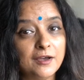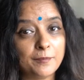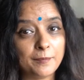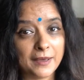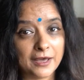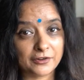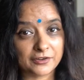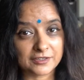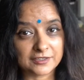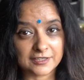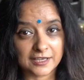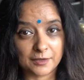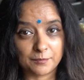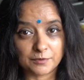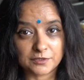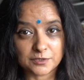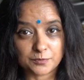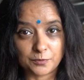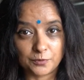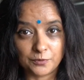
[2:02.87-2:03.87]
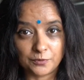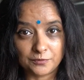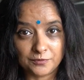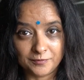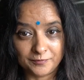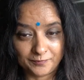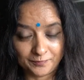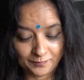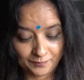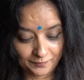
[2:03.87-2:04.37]
about a
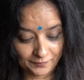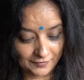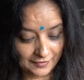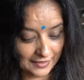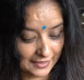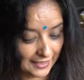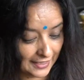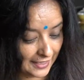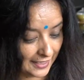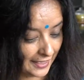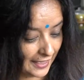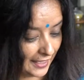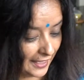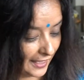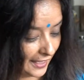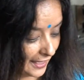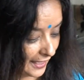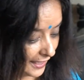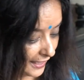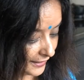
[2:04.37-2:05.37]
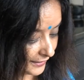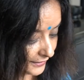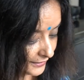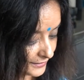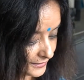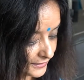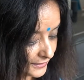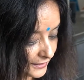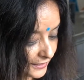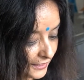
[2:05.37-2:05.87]
tablespoon, and
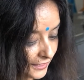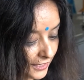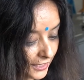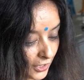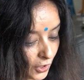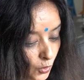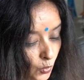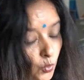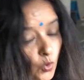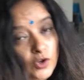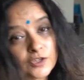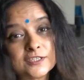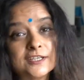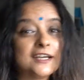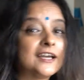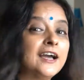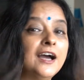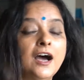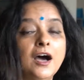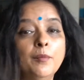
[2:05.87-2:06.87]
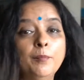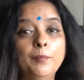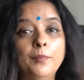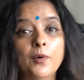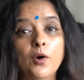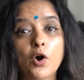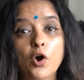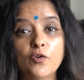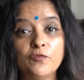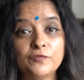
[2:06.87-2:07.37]
1/4
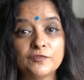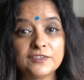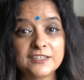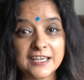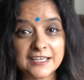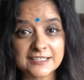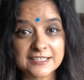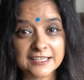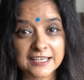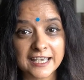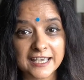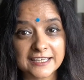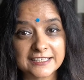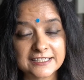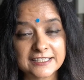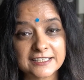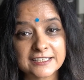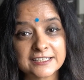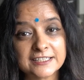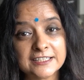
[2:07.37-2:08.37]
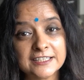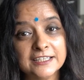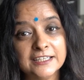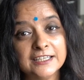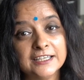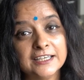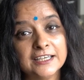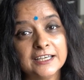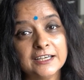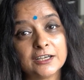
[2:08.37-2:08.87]
cup of desiccated
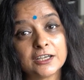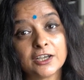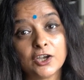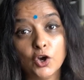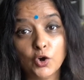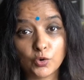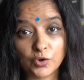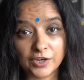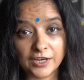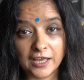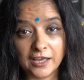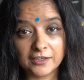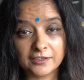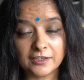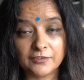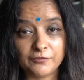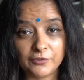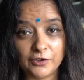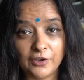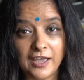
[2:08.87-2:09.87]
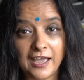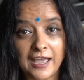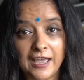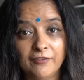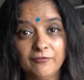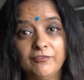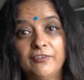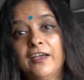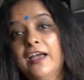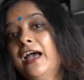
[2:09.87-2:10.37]
coconut if you have.